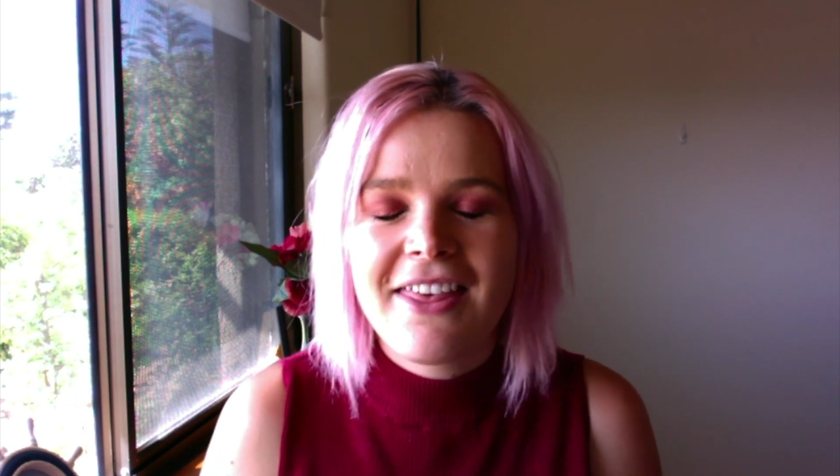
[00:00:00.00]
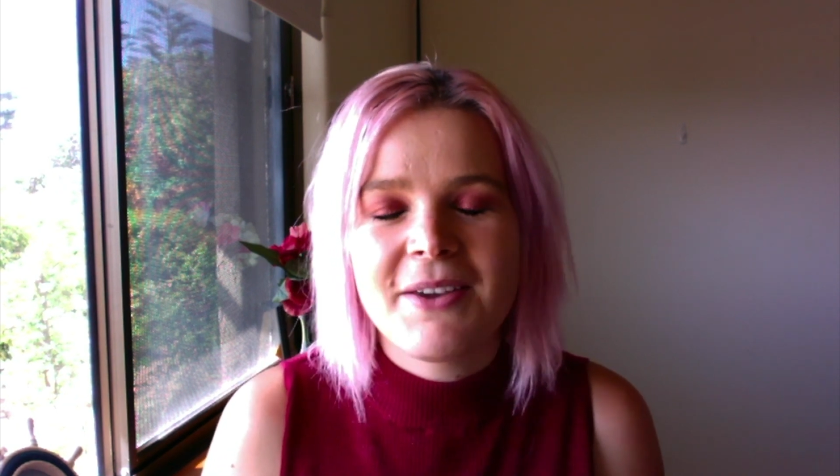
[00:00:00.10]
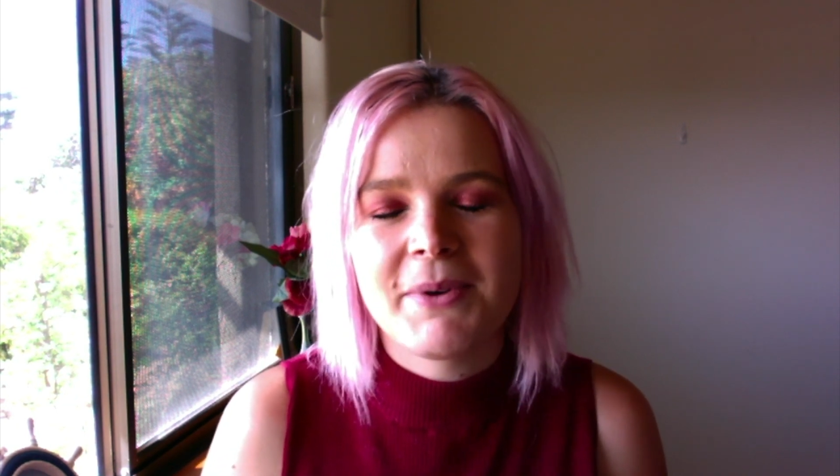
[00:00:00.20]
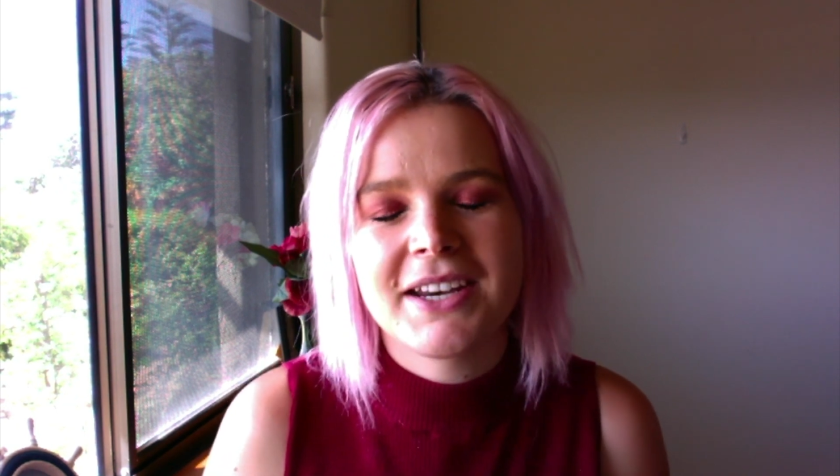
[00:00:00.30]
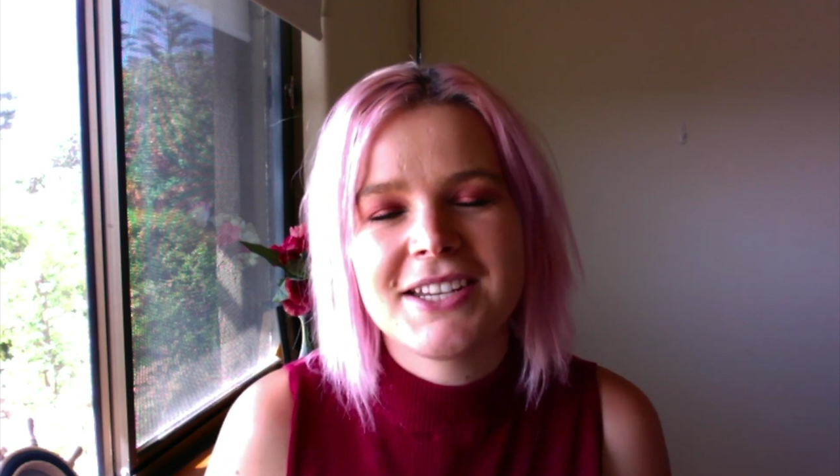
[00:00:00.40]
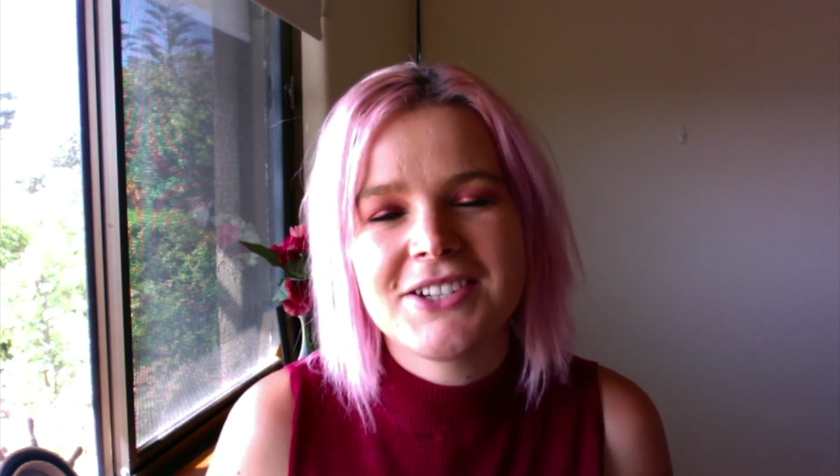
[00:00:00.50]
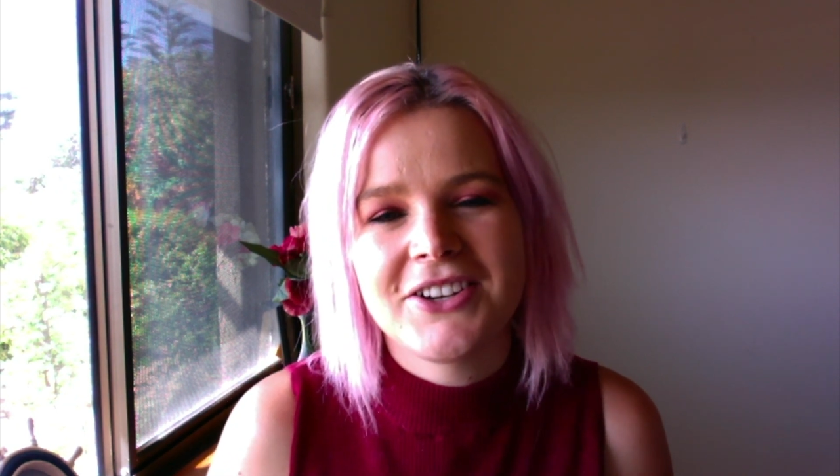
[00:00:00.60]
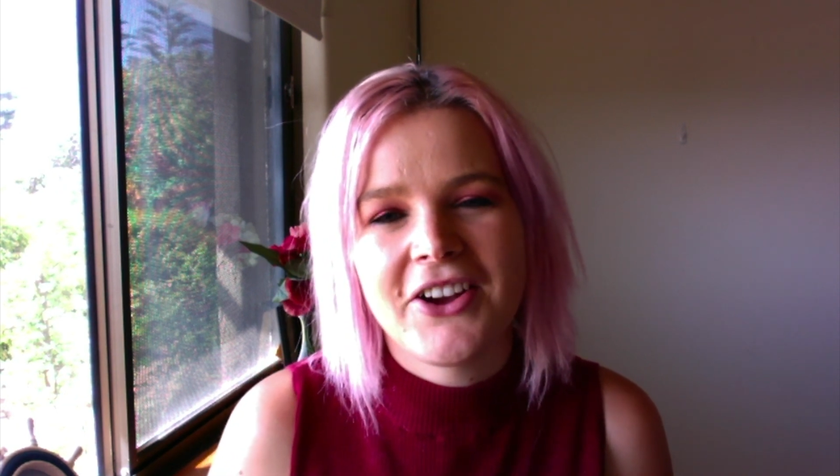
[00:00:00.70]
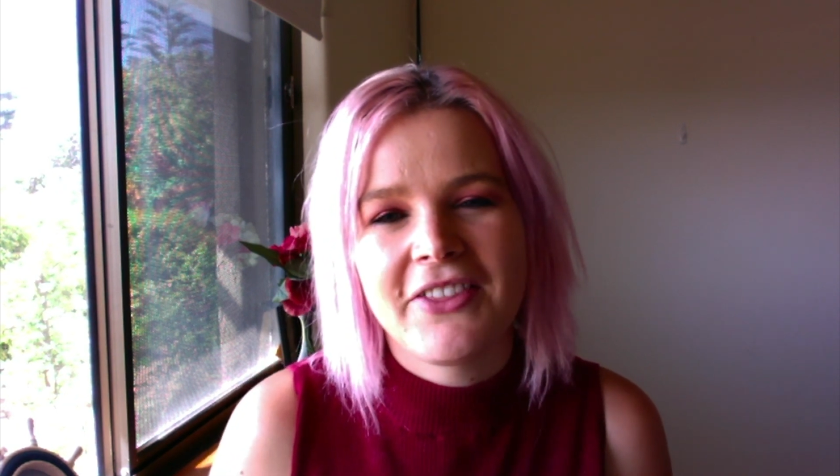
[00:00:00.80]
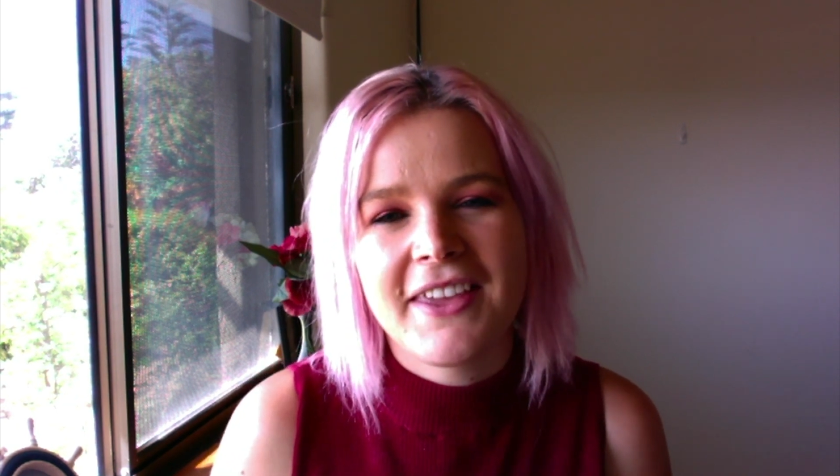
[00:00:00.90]
that we're going to
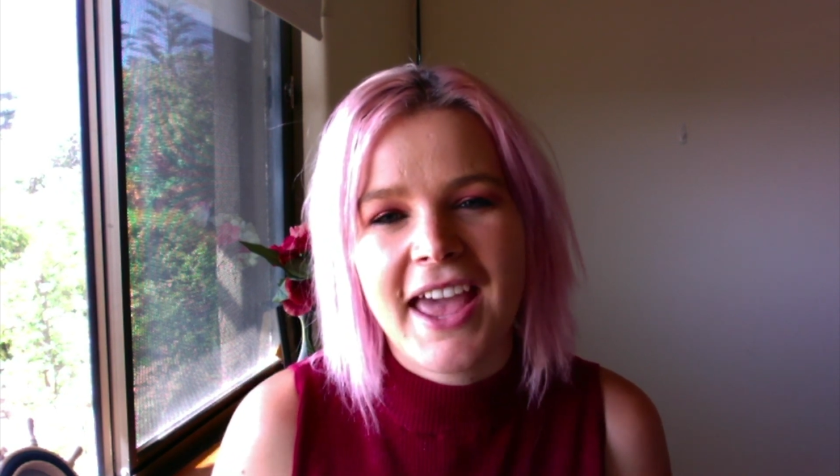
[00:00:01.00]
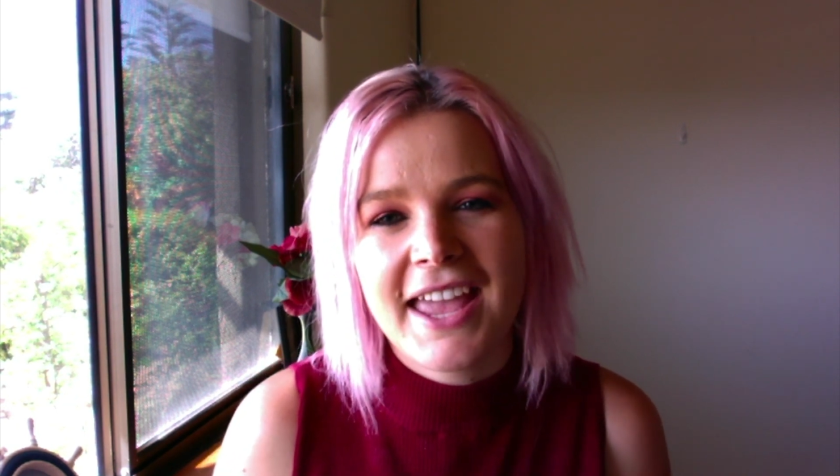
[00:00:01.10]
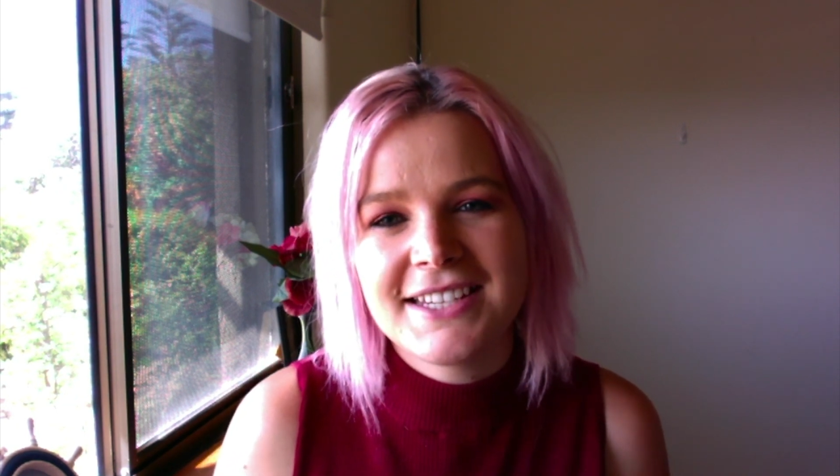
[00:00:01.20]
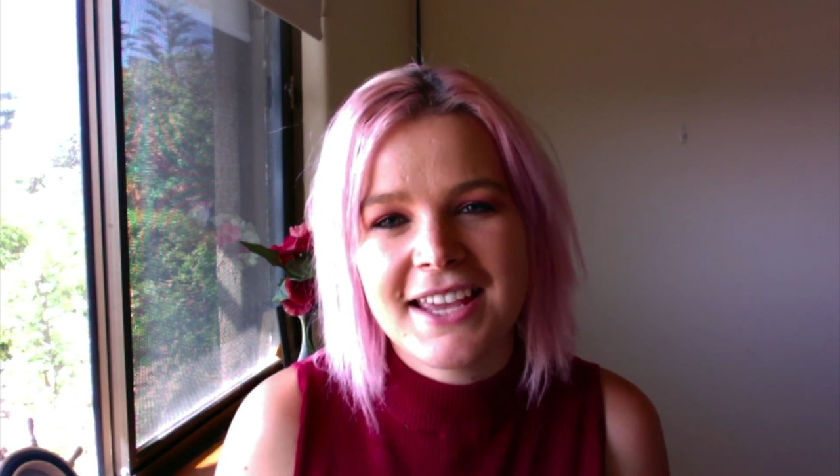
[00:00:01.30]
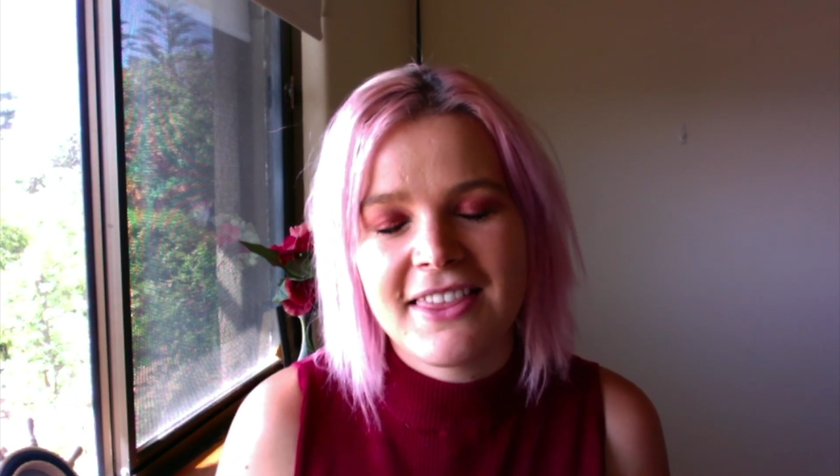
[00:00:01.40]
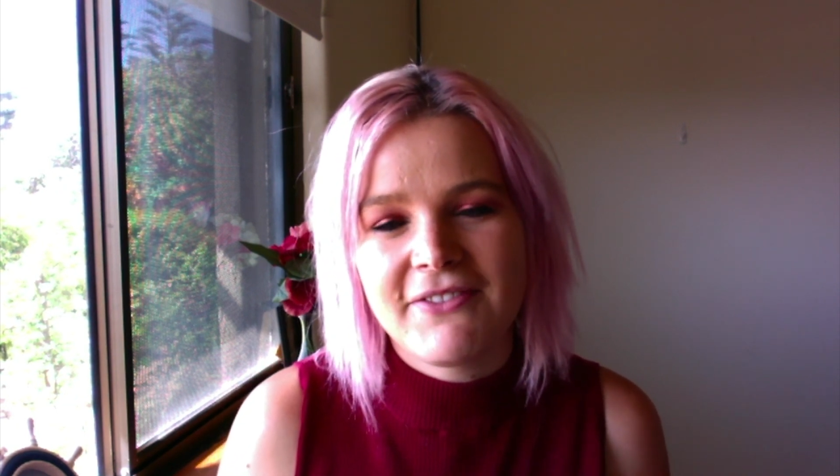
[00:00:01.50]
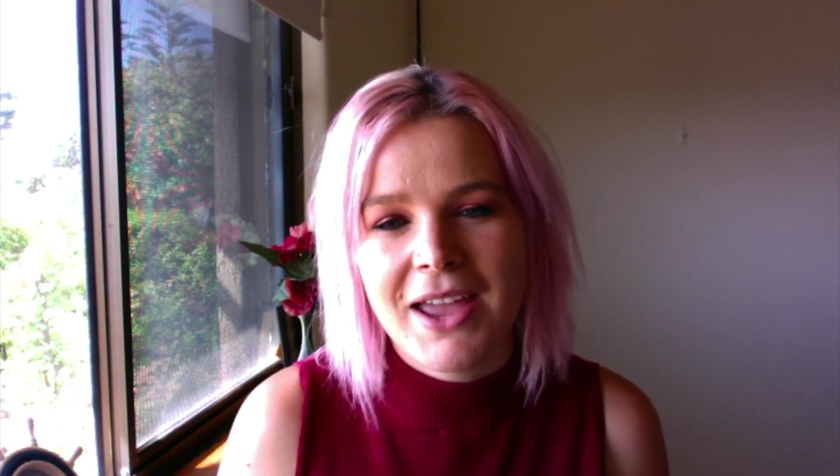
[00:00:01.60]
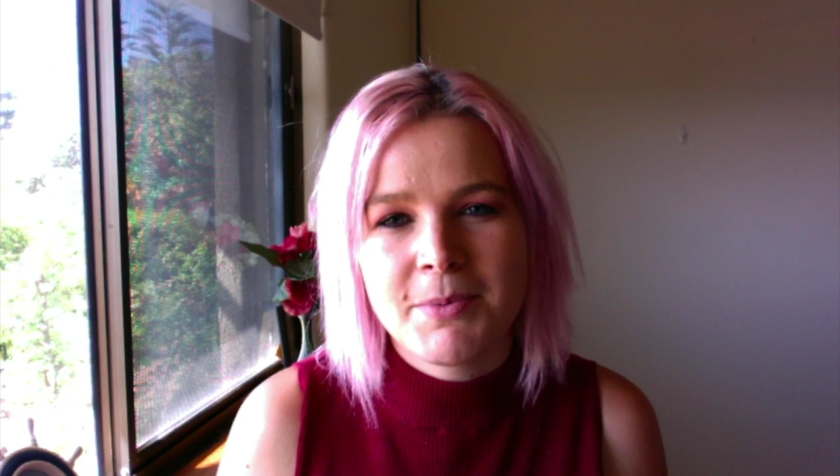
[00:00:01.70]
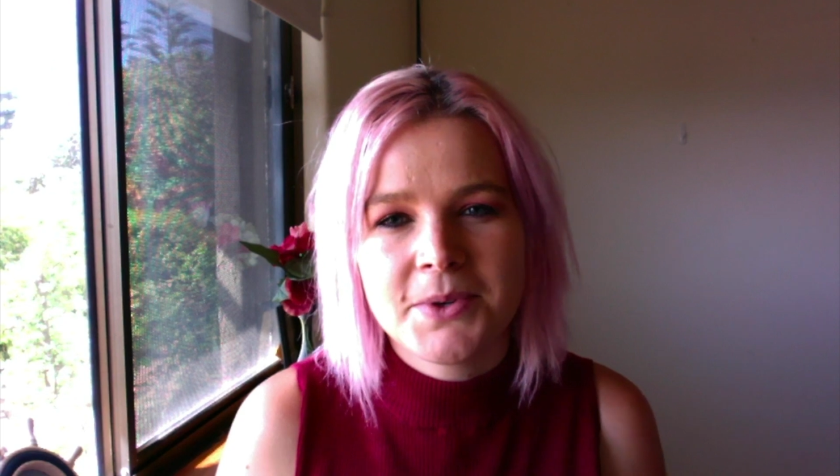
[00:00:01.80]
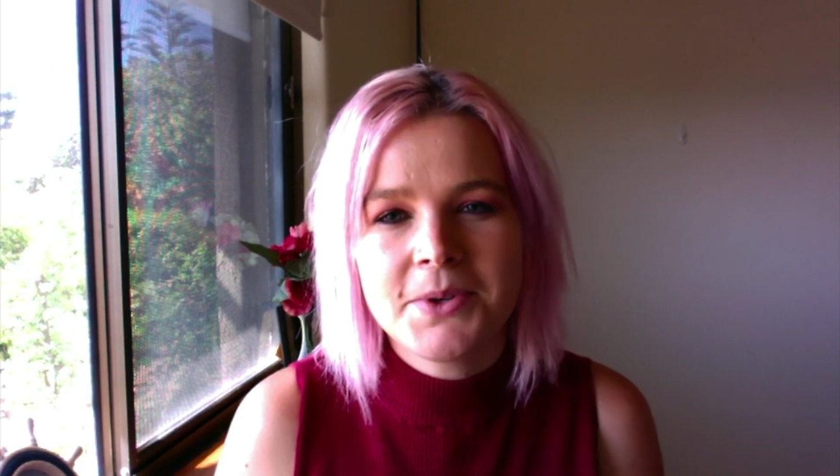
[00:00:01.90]
do on the 18th of
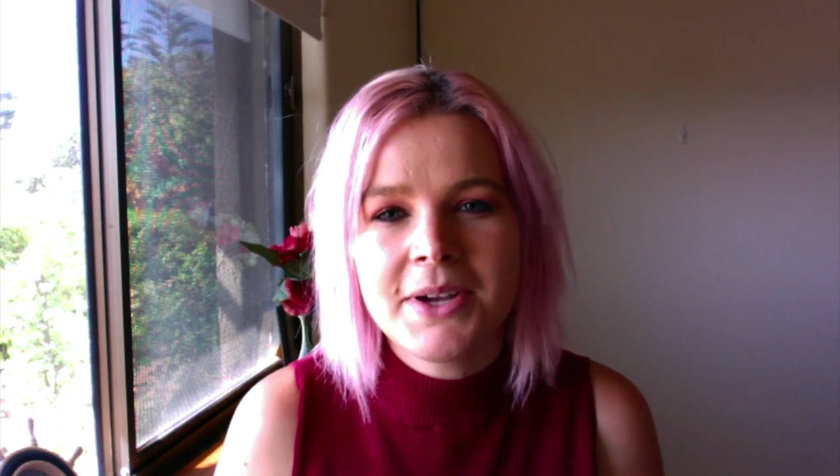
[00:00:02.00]
April.